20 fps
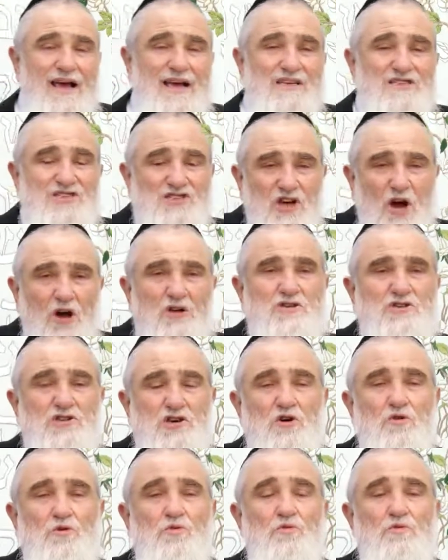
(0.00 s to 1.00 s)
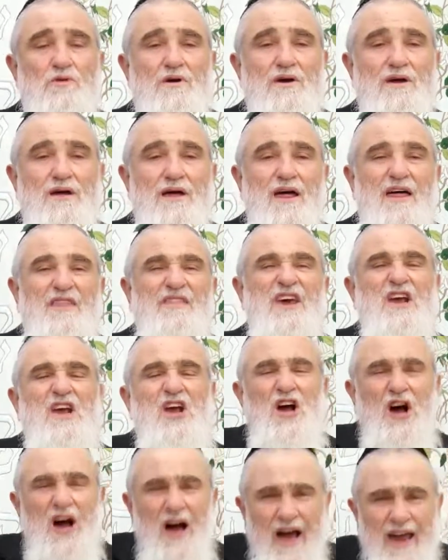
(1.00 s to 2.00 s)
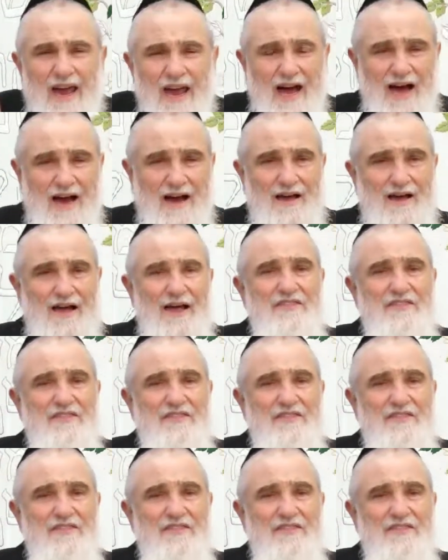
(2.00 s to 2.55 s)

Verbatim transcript: so too the kayach,